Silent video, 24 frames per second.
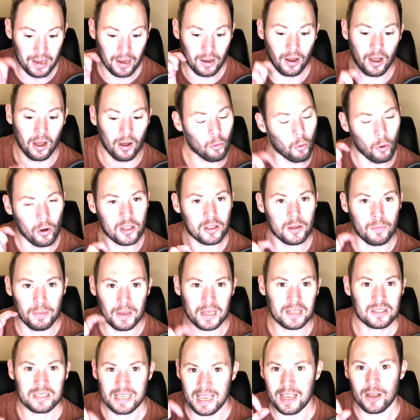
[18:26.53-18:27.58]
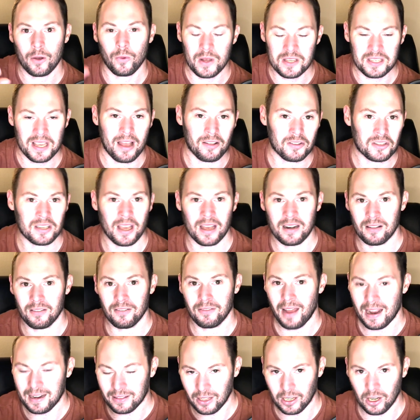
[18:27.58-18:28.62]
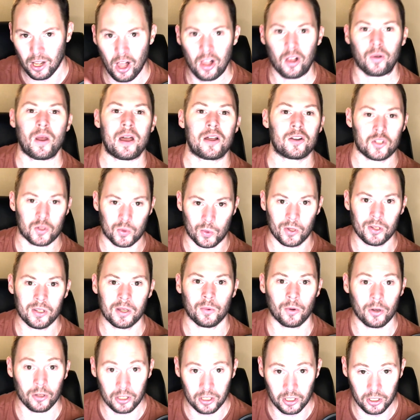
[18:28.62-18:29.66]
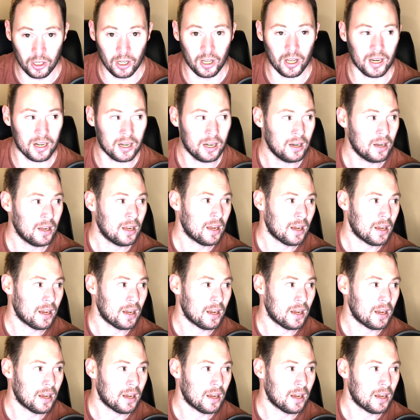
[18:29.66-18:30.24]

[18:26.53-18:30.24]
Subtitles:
one of the big takeaways outside of the fact that Colorado is really, really good,